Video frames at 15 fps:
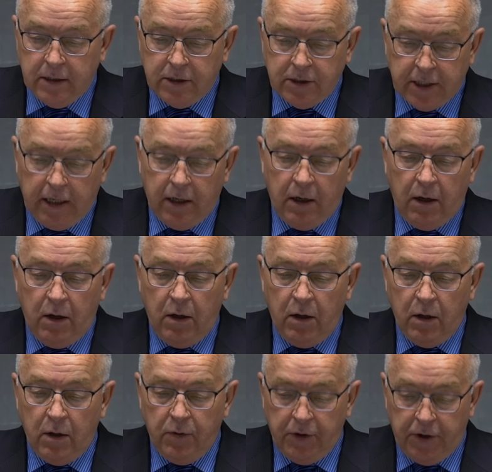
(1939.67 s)

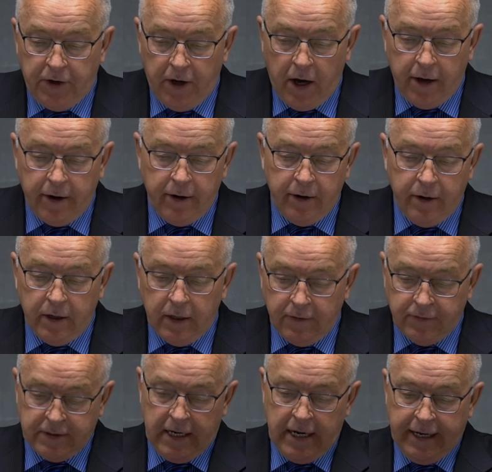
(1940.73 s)
Tell the daughter of
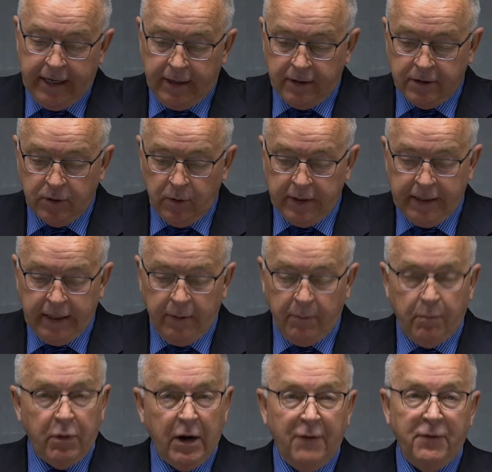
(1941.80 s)
Zion. So again,
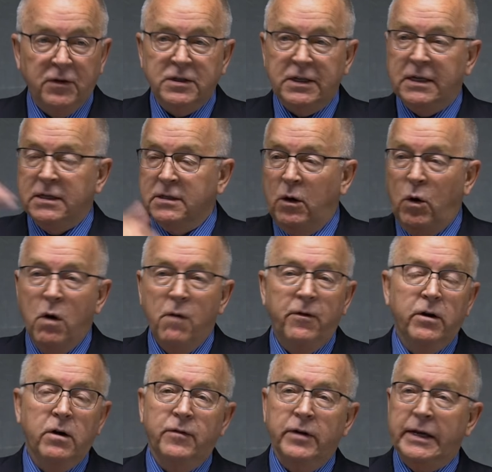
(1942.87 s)
prophecies over
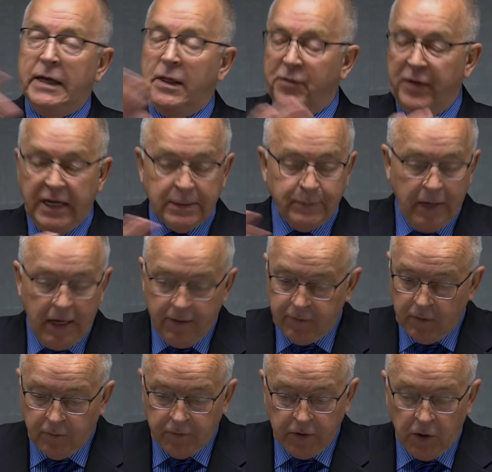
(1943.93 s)
and over again, things being
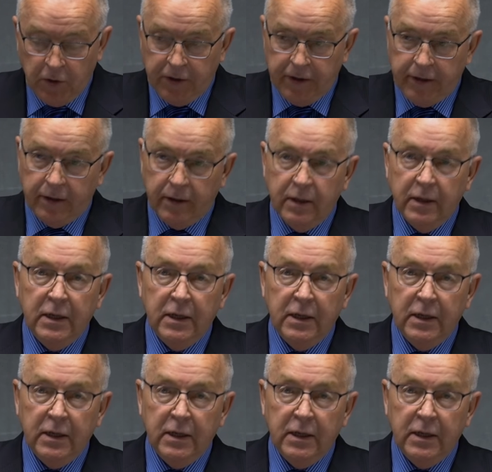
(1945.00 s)
fulfilled here